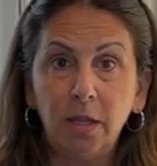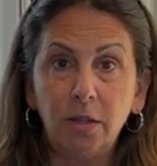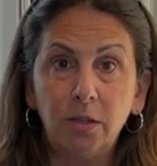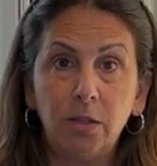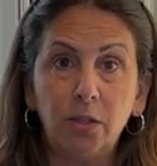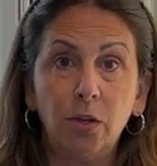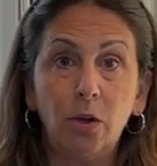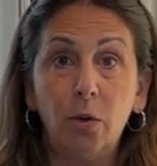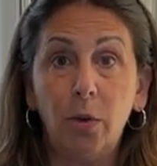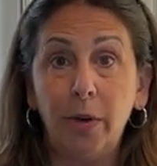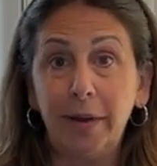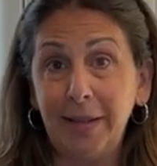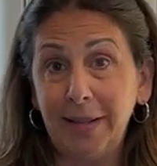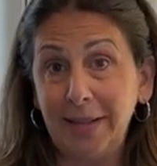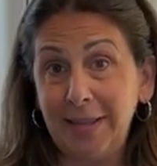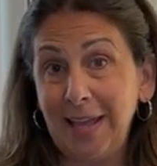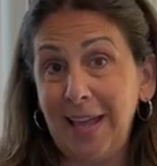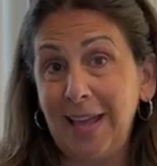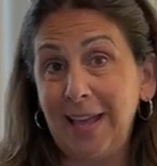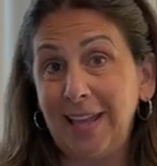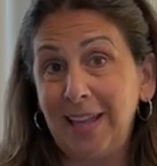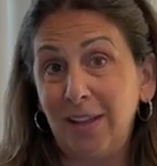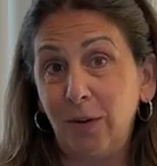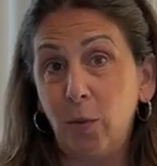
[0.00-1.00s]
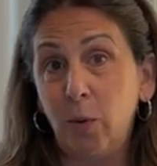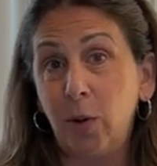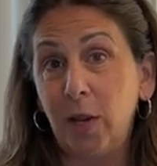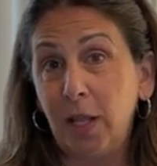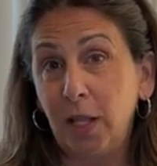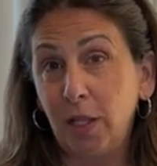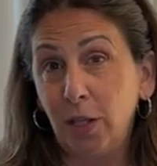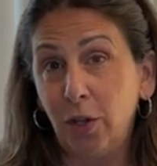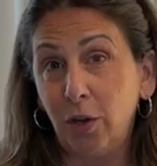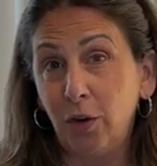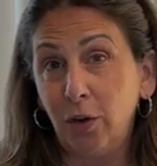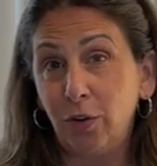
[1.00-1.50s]
So again, what
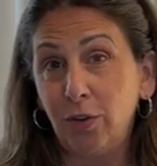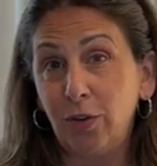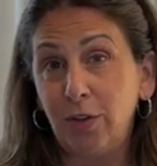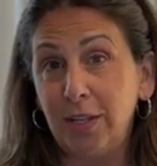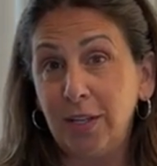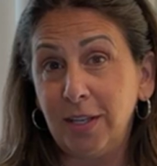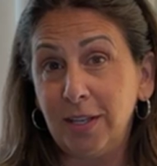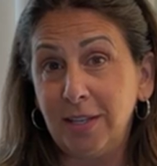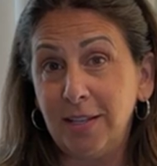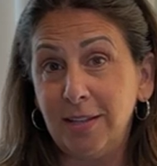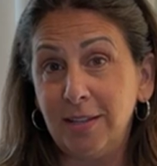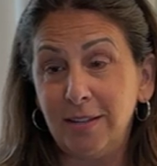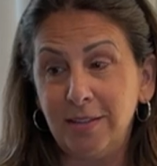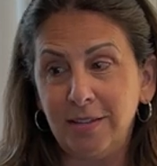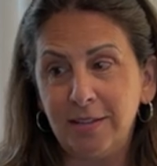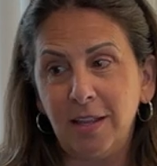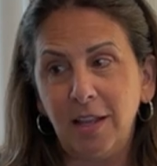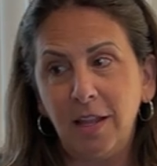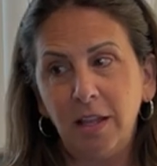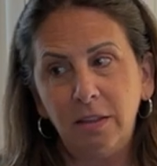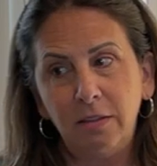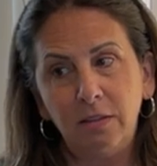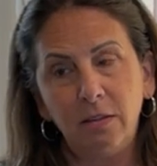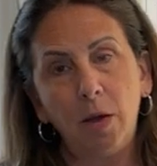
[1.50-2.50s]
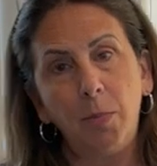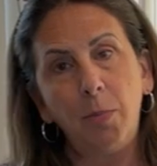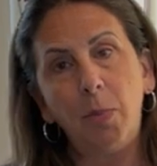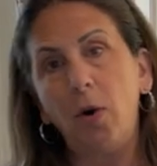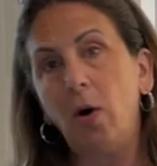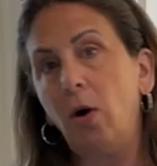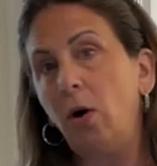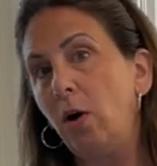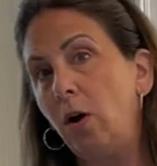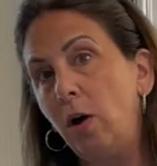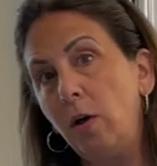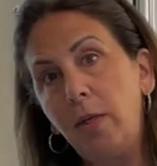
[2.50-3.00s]
I learned is dump
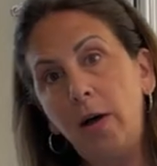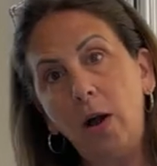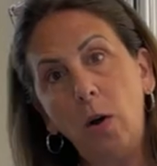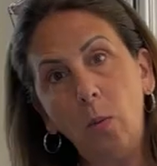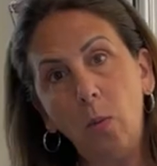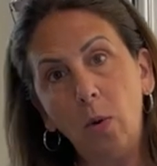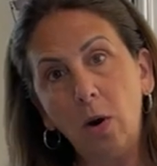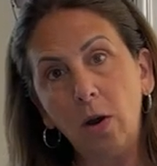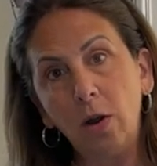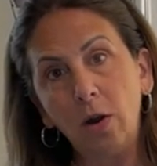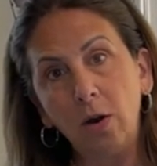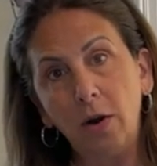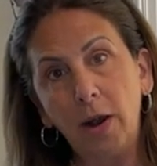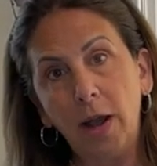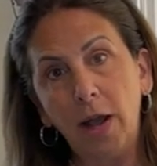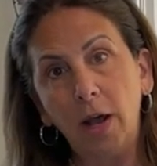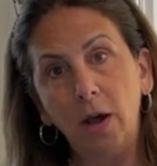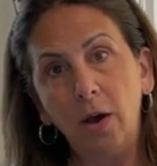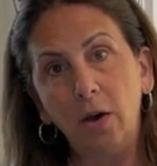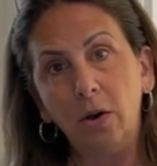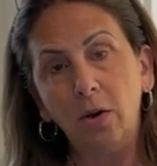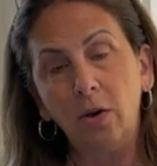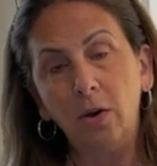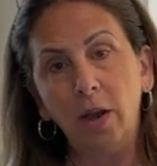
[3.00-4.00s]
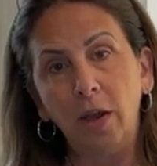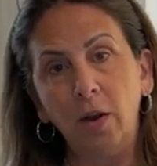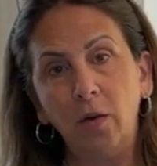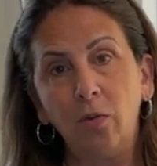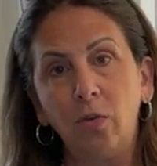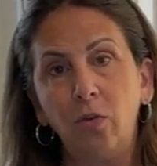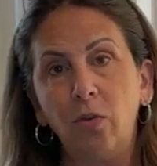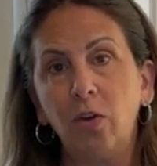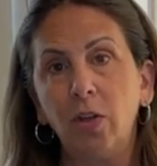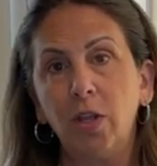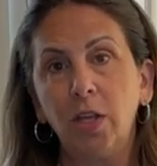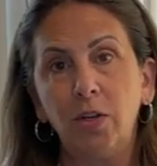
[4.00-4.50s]
all that water out
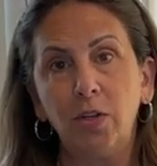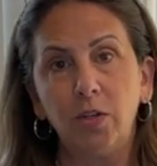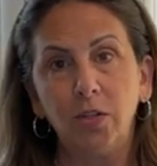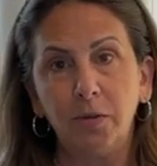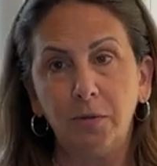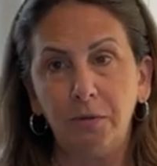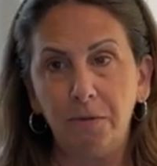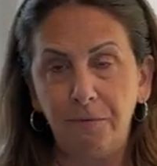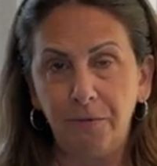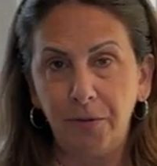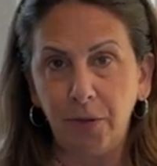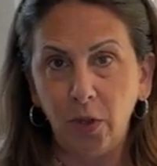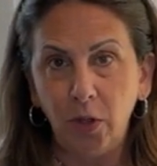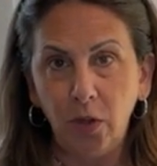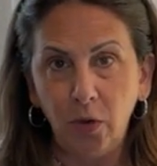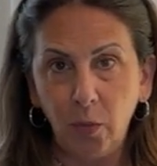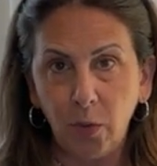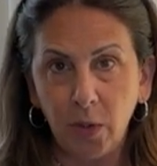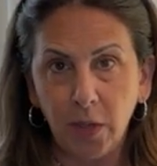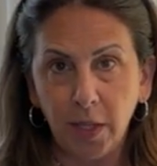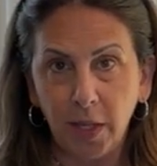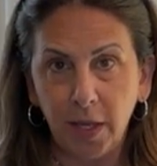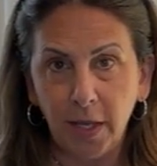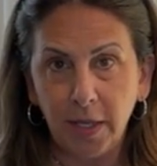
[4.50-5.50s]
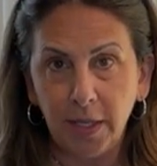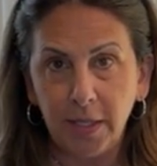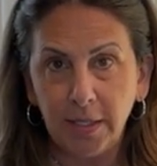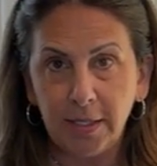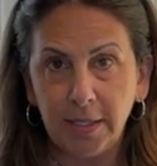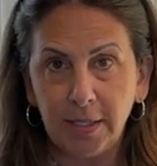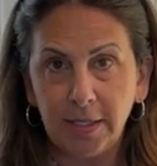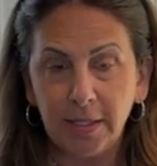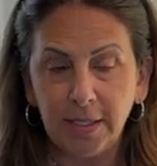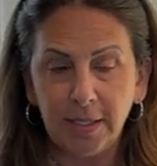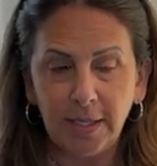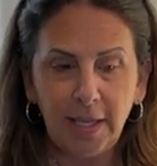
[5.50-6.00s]
and really just fill it with
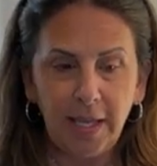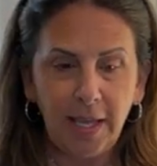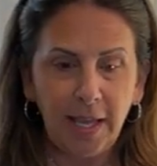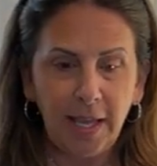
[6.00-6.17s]
ice,